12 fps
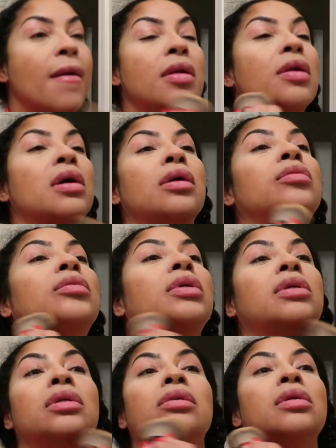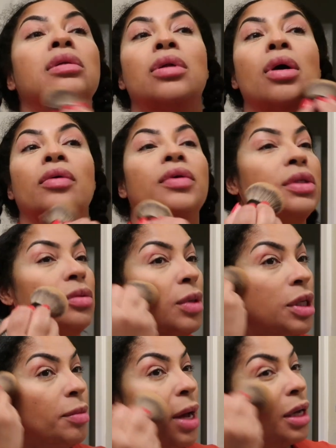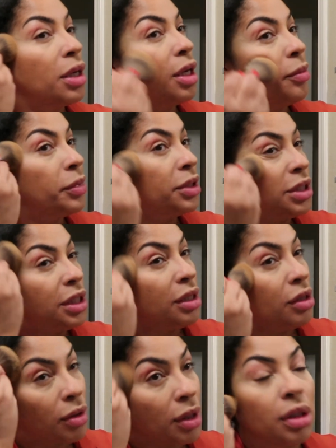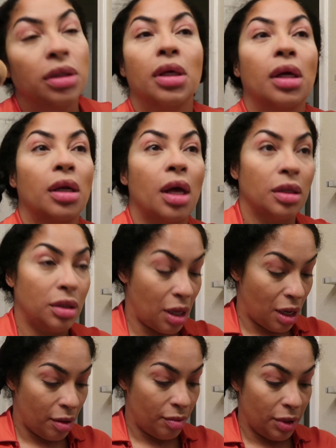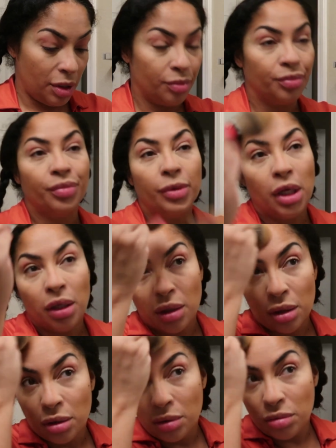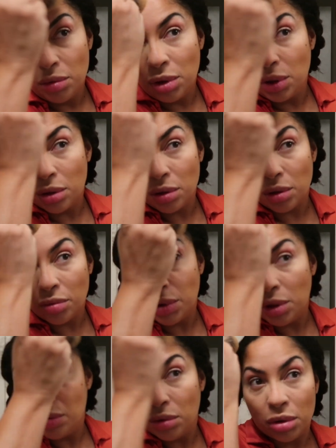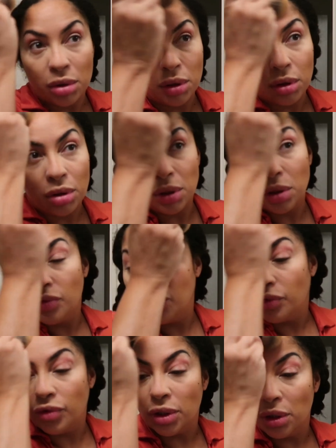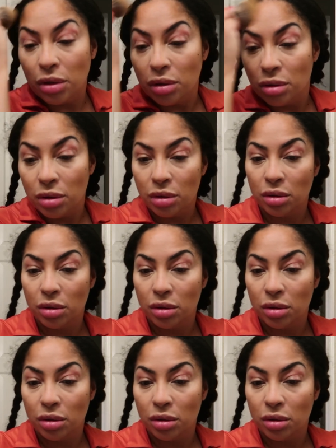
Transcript: You know, I don't really know if he's really my cup of tea or anything like that, but we're just gonna be doing this just for fun.